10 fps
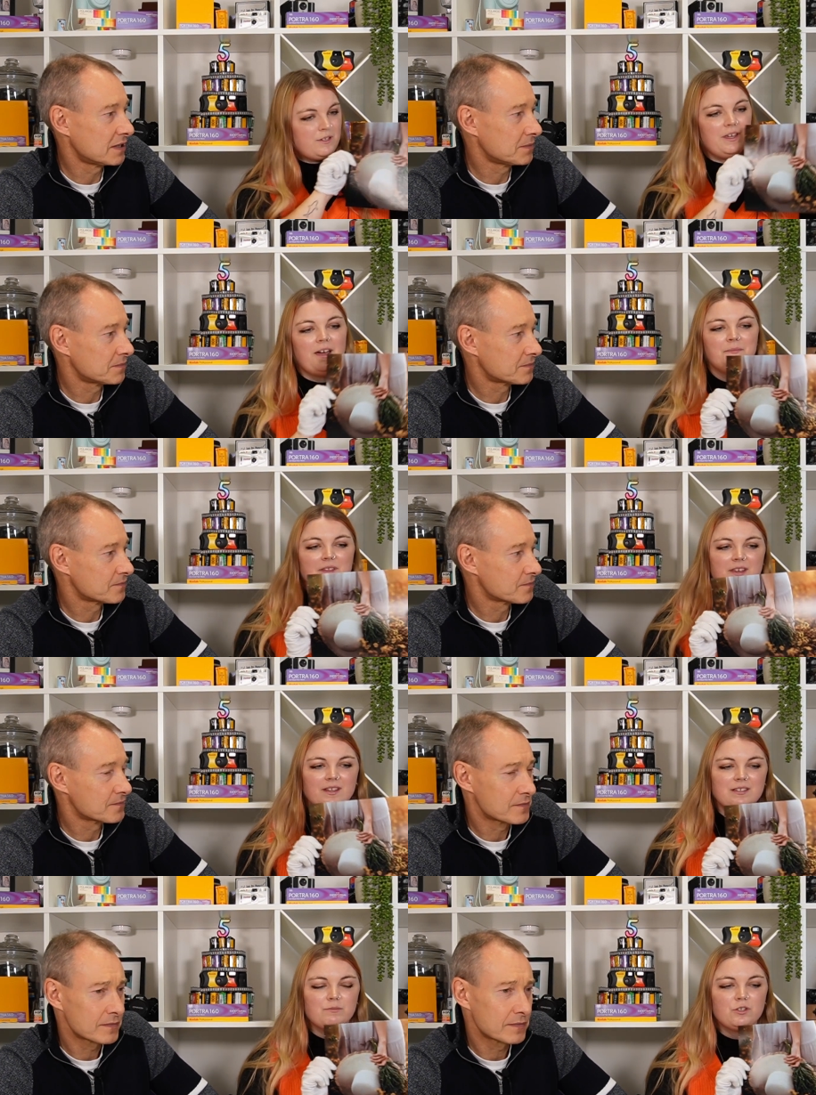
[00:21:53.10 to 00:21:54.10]
Speaker 1: So yeah,
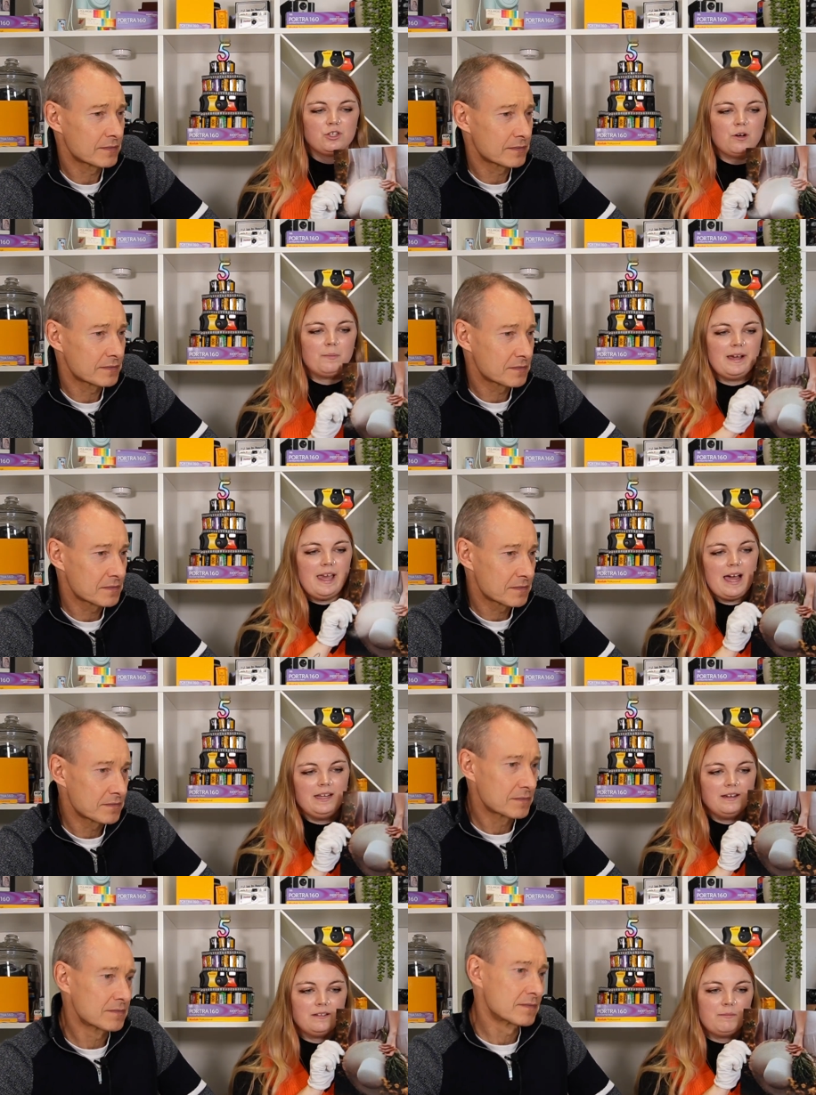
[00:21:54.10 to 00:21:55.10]
this one was shot by
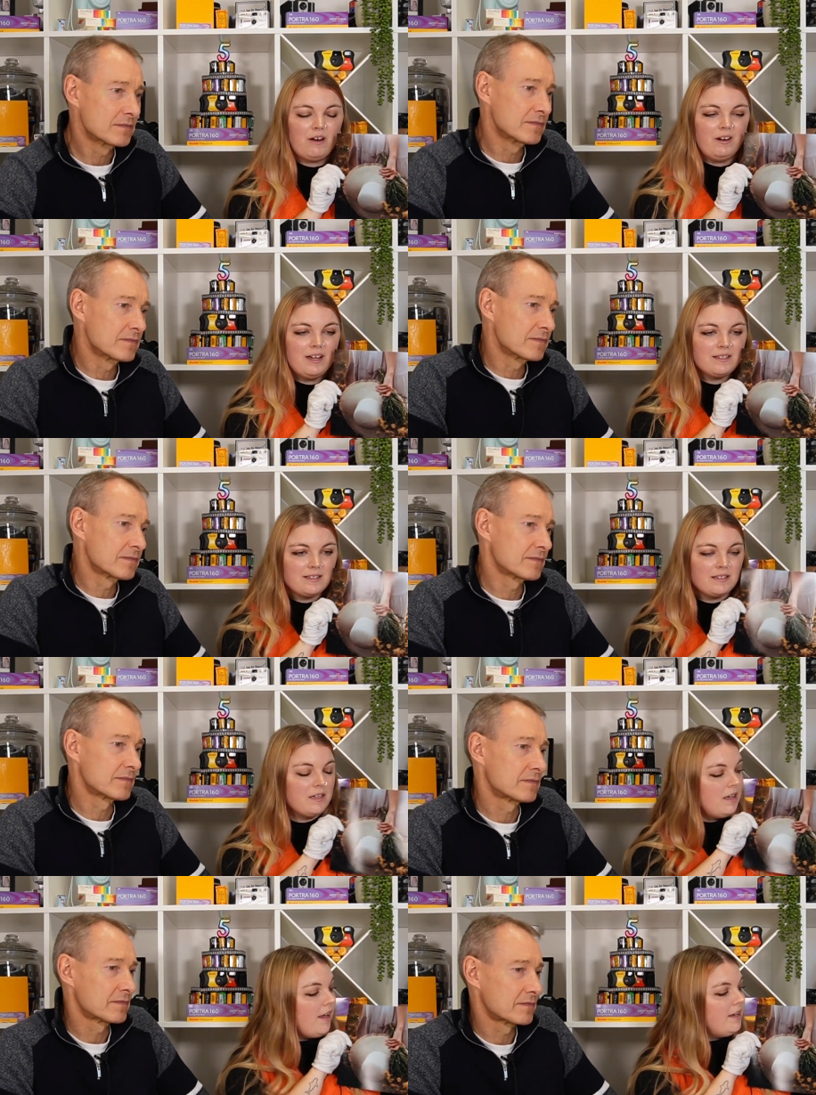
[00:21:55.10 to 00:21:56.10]
Elliot
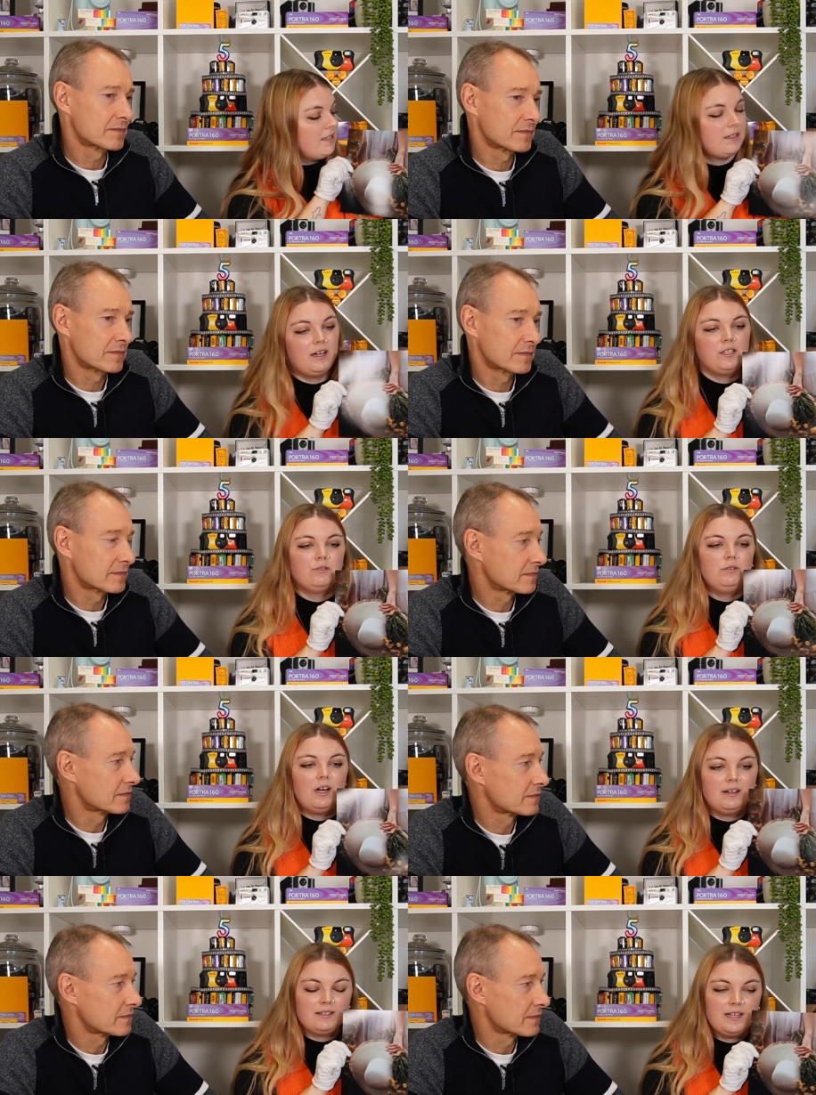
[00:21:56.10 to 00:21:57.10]
Marius, and it's titled
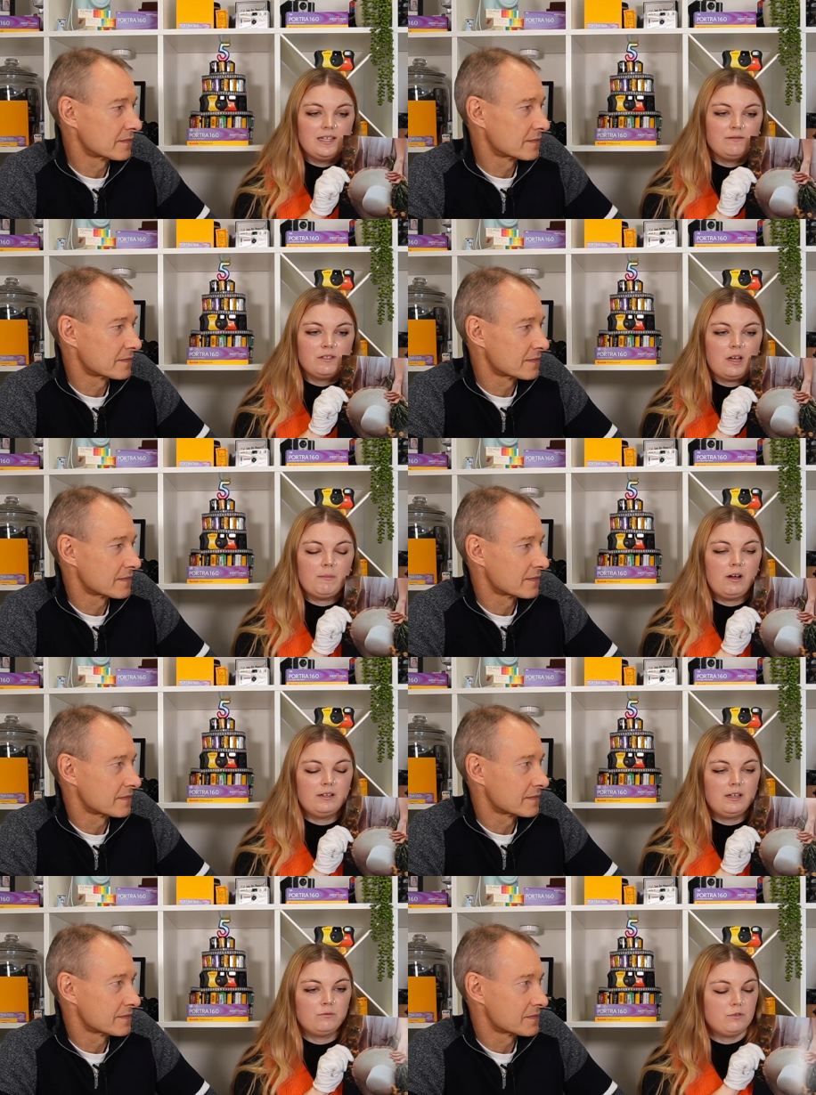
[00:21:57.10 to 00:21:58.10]
"Last Days of Summer,"
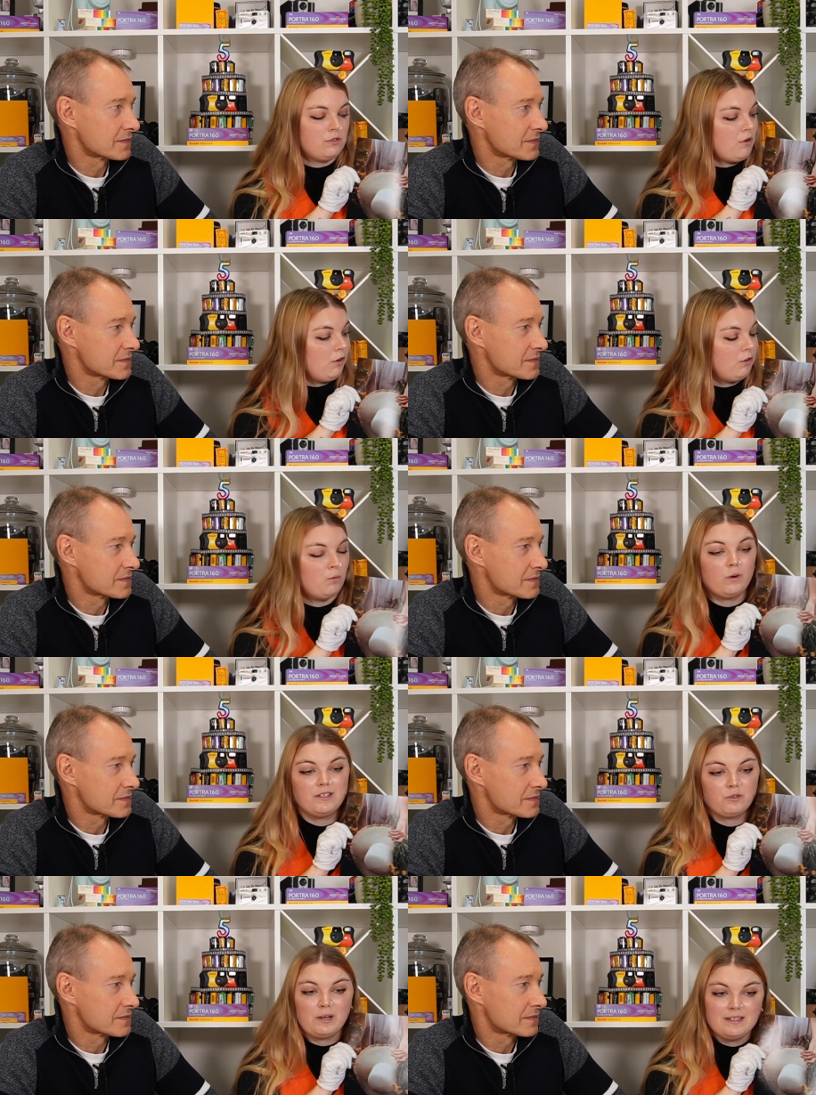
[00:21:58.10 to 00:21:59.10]
and it was on
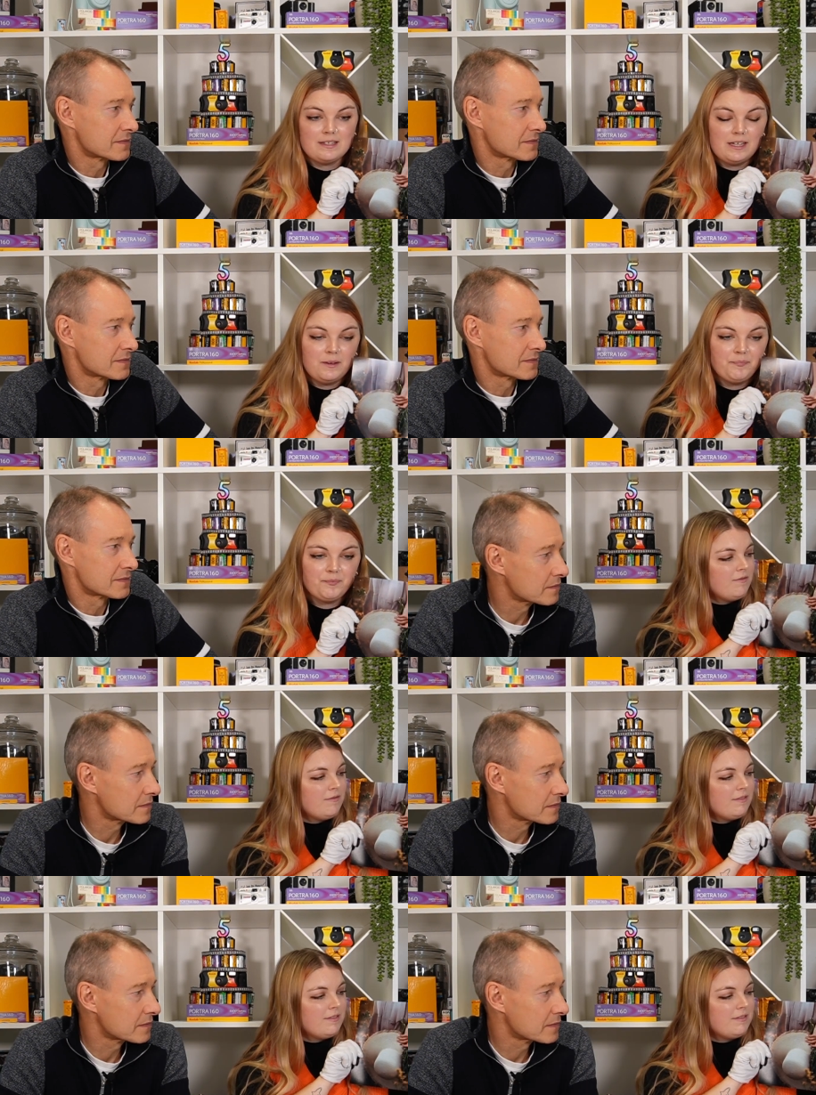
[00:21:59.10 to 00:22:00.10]
120.
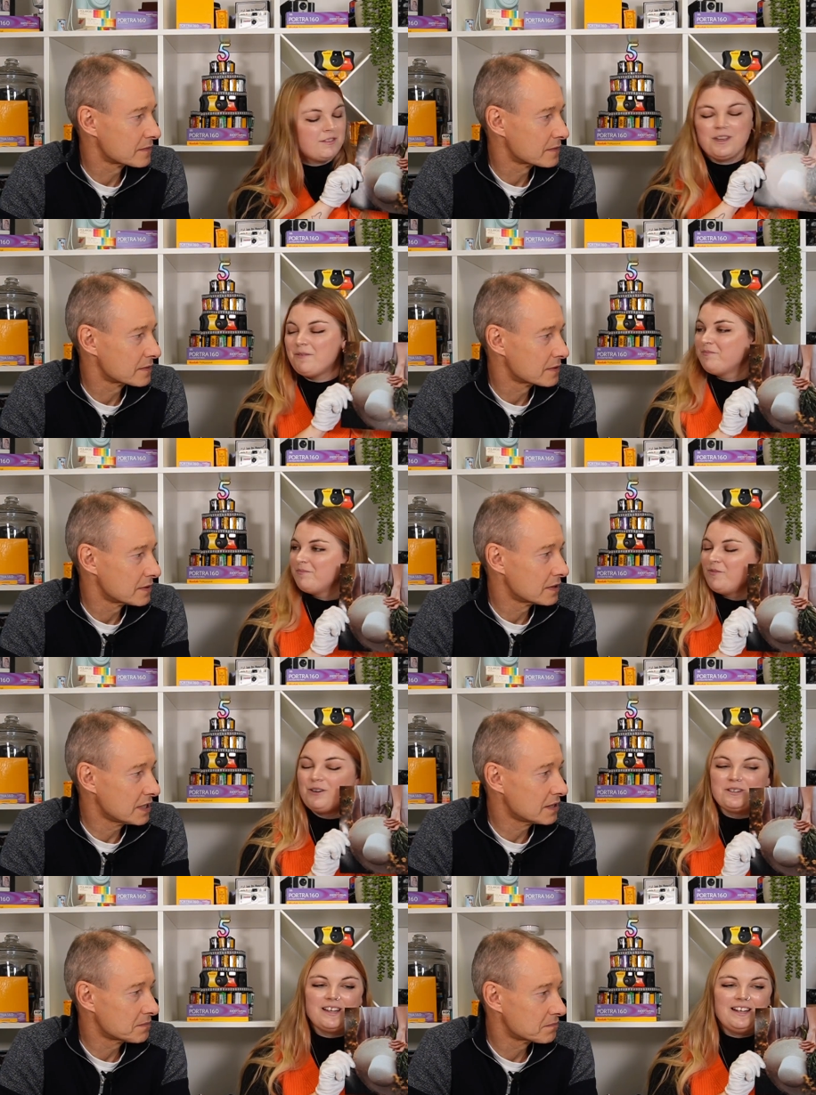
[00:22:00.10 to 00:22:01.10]
So yeah,
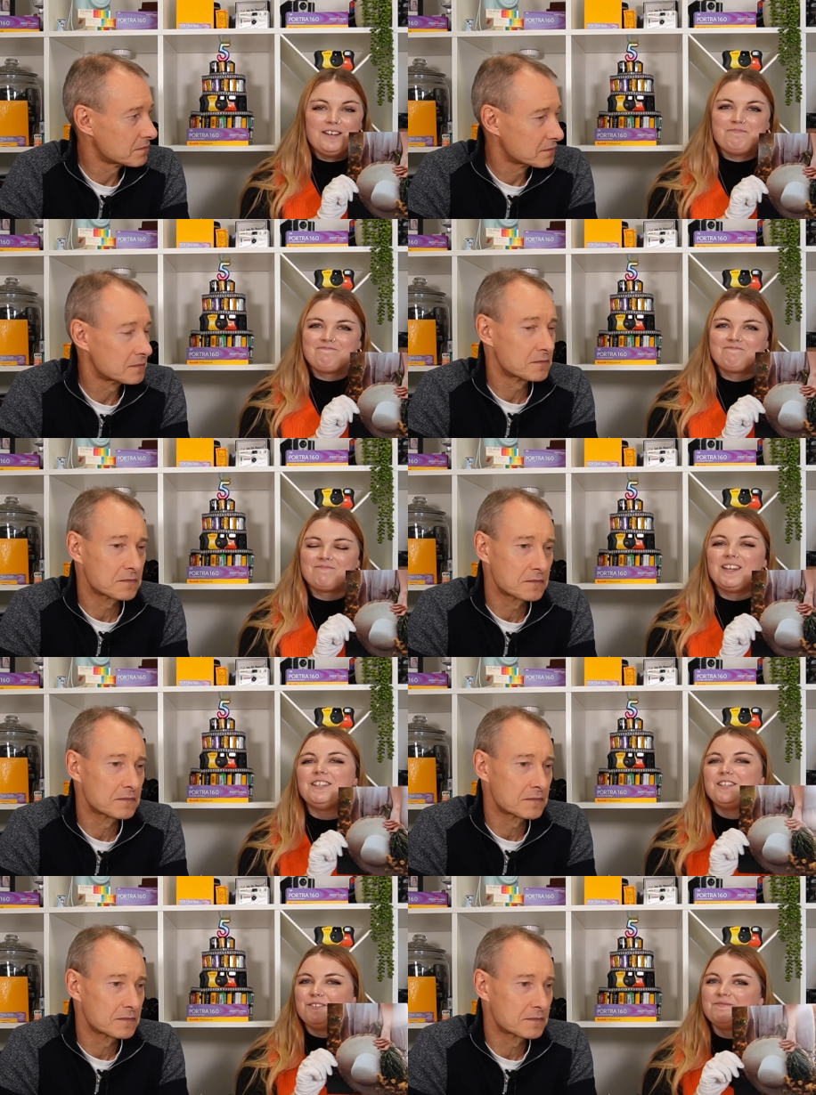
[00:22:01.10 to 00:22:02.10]
well done, Elliot.
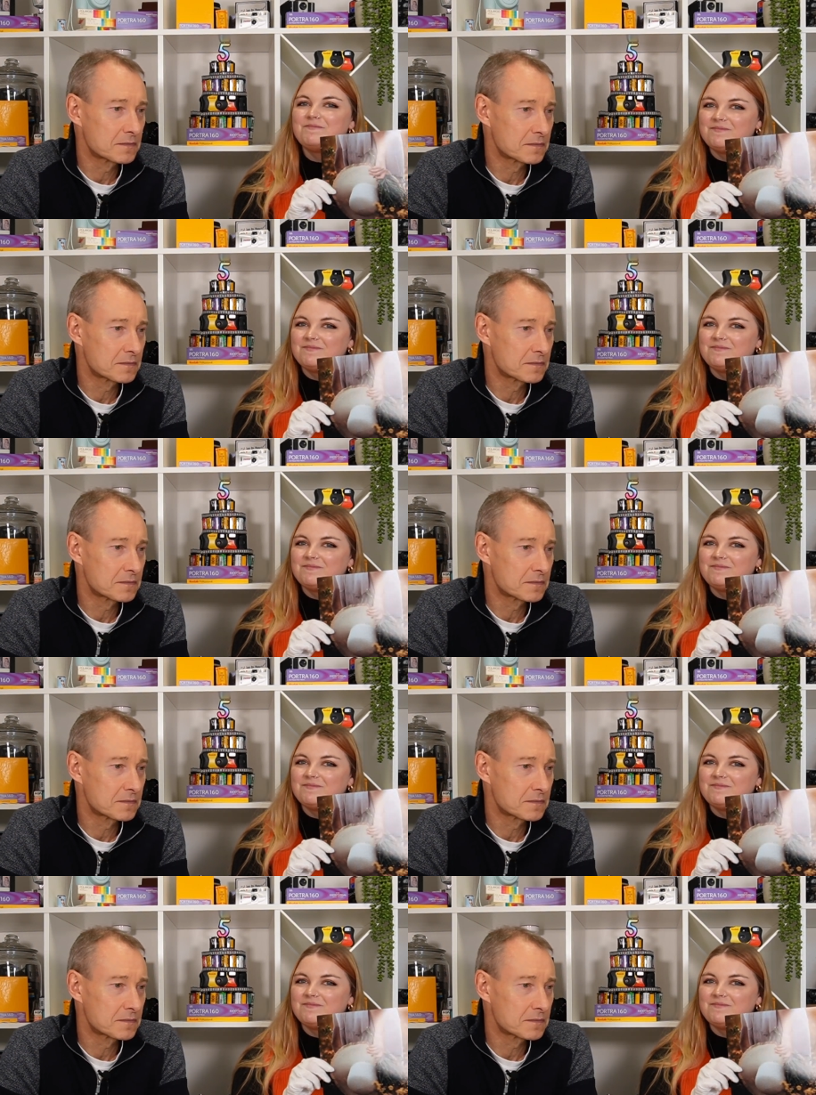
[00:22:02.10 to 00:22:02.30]
Thank you.